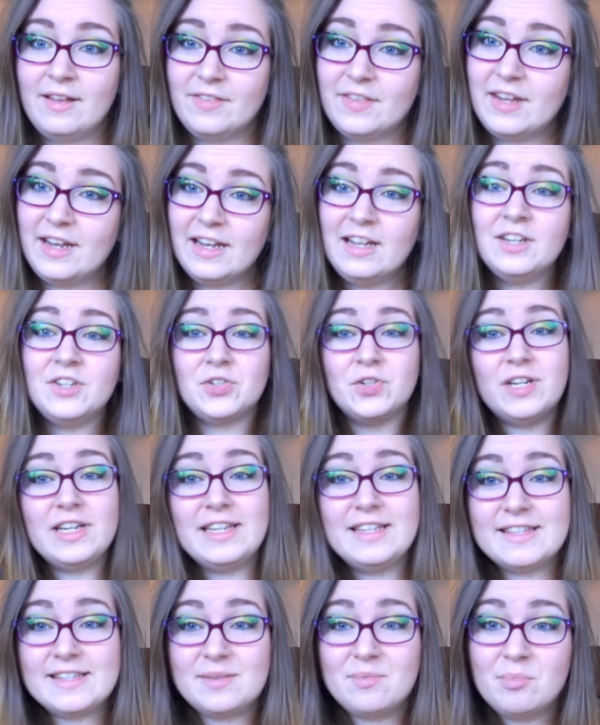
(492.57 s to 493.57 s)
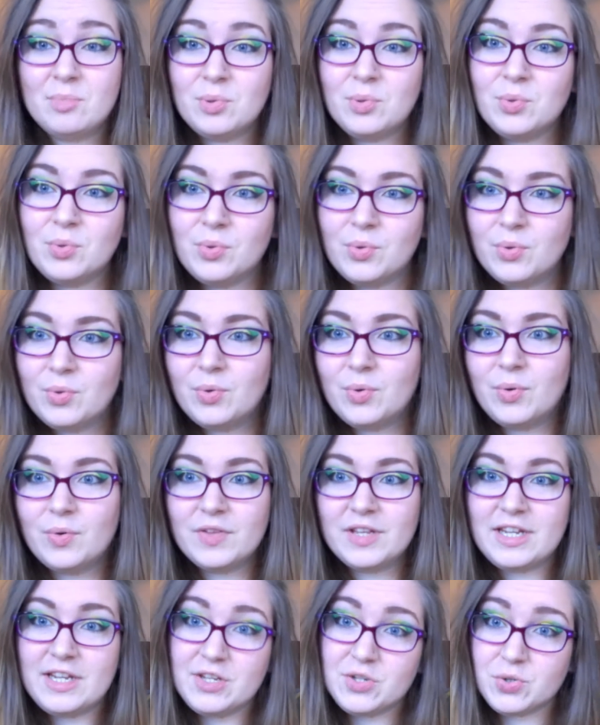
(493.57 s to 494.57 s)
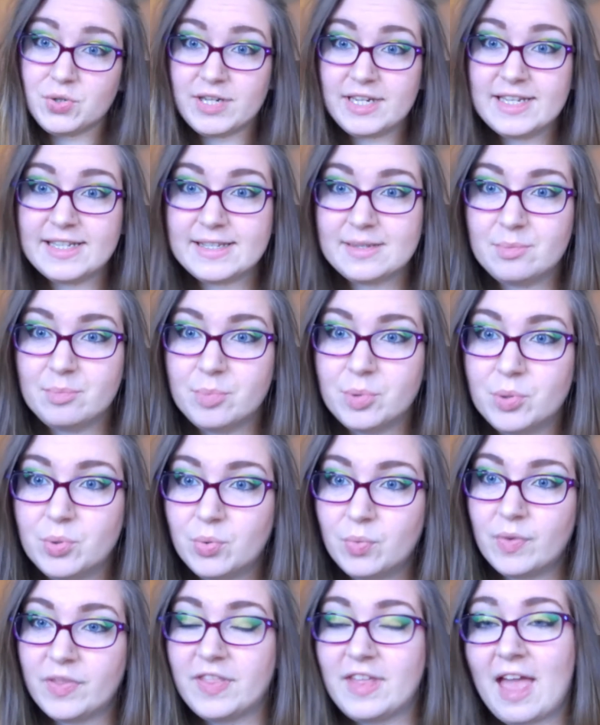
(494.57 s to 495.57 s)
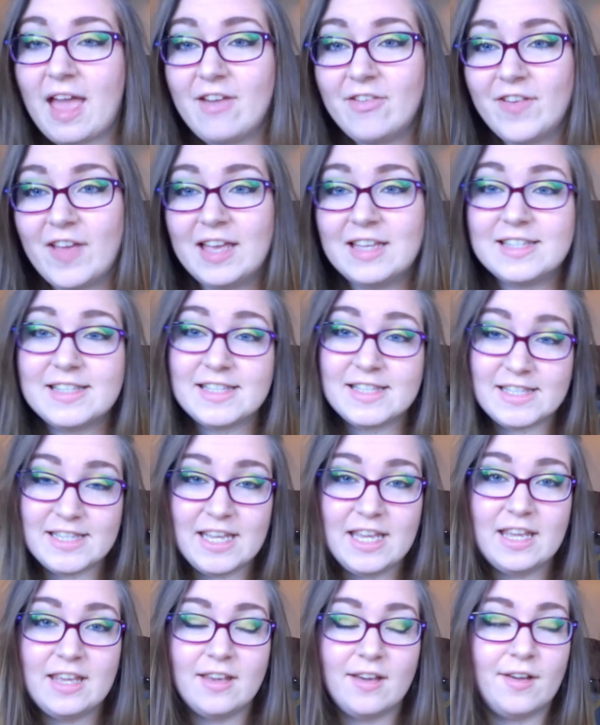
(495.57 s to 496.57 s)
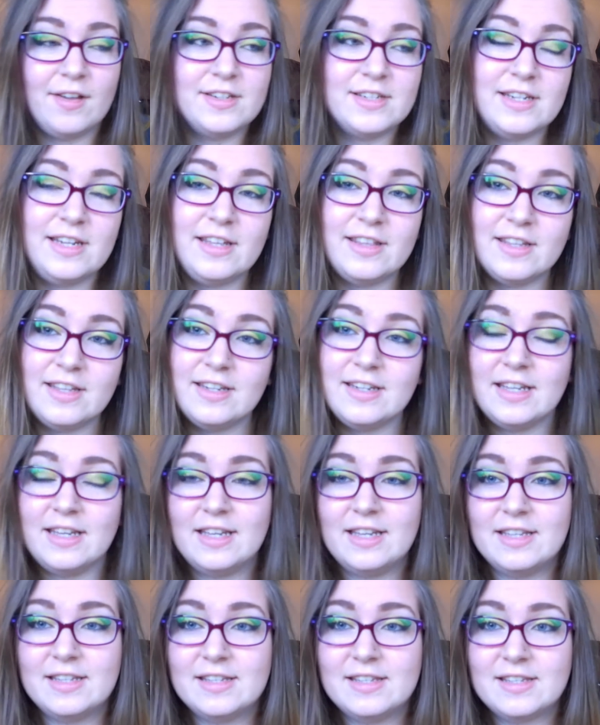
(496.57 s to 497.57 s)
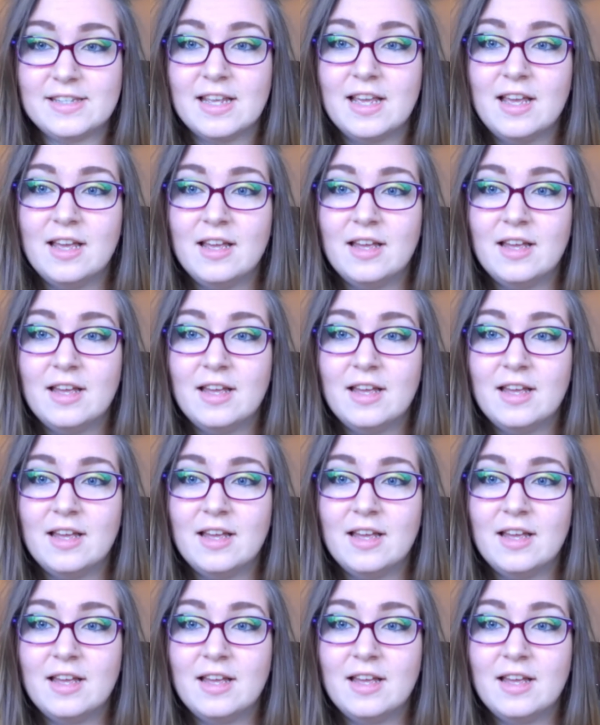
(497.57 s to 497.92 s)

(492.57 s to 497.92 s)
The little tree symbol, the tree symbol with FSC underneath it is,